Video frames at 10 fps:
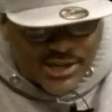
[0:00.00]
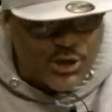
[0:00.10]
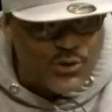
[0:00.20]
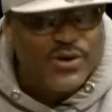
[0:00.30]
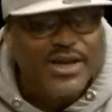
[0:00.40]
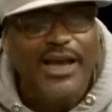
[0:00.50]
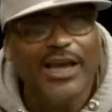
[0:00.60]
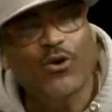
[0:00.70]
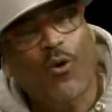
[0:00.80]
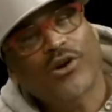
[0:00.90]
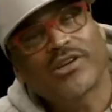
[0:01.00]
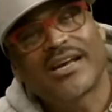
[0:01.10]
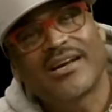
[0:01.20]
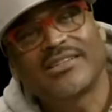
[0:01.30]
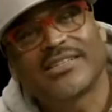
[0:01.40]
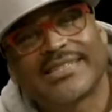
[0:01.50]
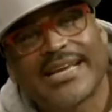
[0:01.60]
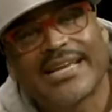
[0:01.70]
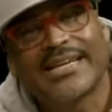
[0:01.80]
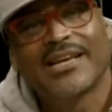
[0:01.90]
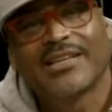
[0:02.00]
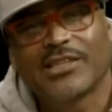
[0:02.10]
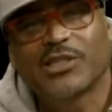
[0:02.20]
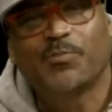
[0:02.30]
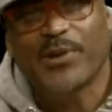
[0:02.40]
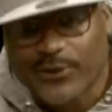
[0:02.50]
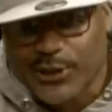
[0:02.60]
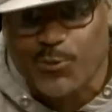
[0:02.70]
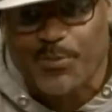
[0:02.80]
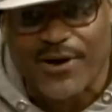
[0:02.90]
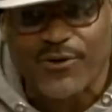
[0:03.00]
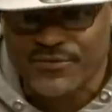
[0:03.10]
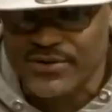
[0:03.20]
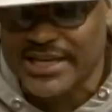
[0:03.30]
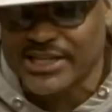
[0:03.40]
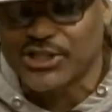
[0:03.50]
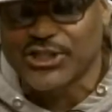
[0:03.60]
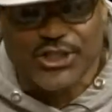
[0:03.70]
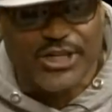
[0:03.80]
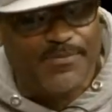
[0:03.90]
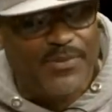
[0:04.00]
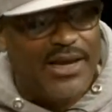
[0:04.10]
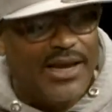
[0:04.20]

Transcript: you, in order to understand the spiritual power of relationship